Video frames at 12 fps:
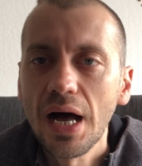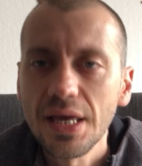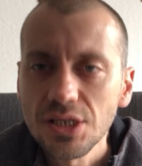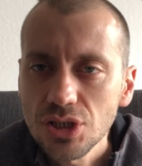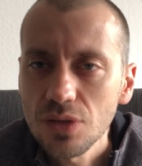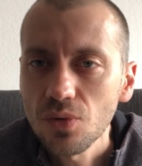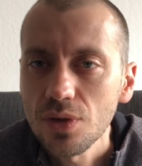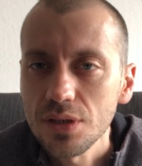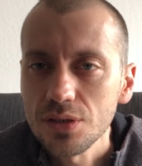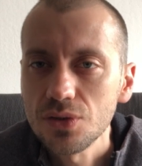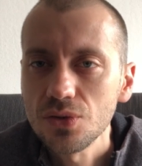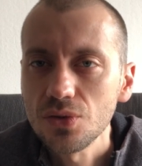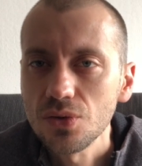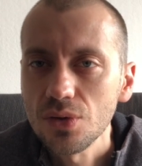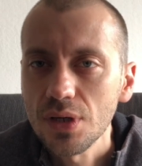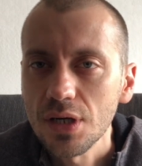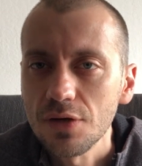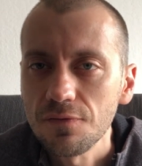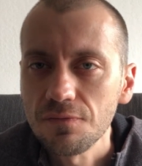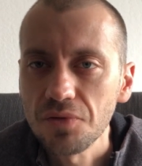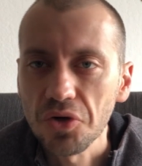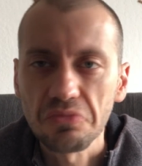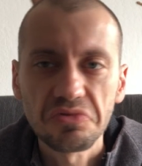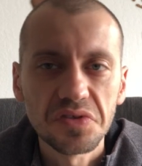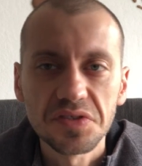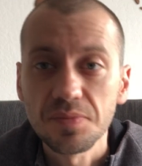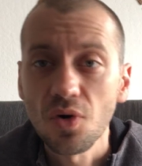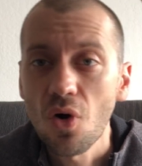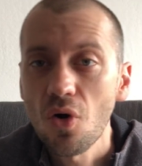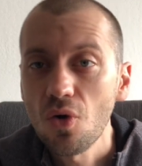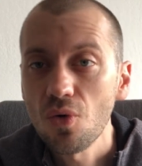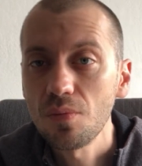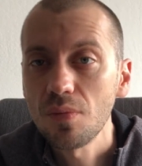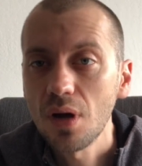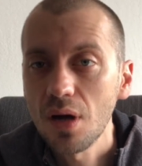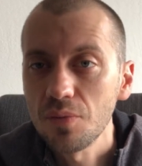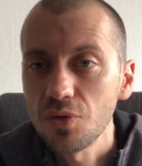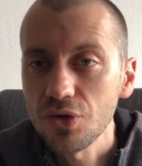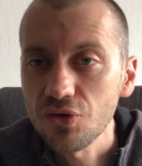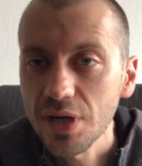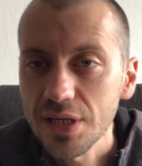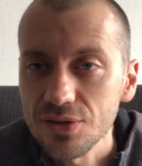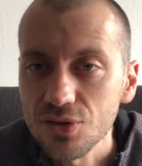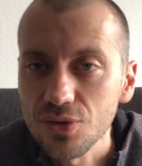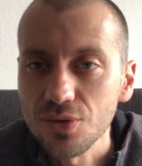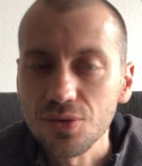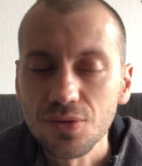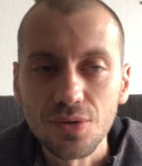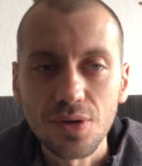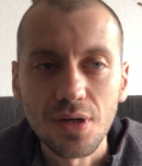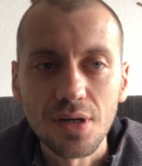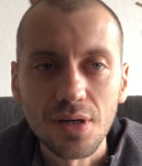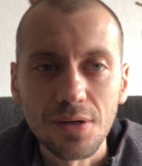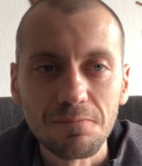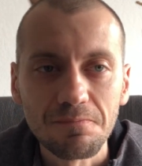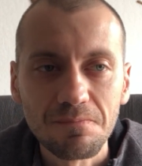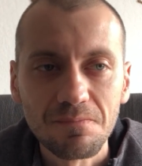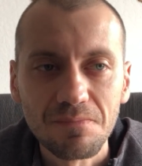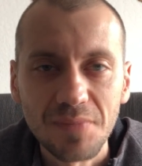I actually wanted to since I'm home, I'm not trying to,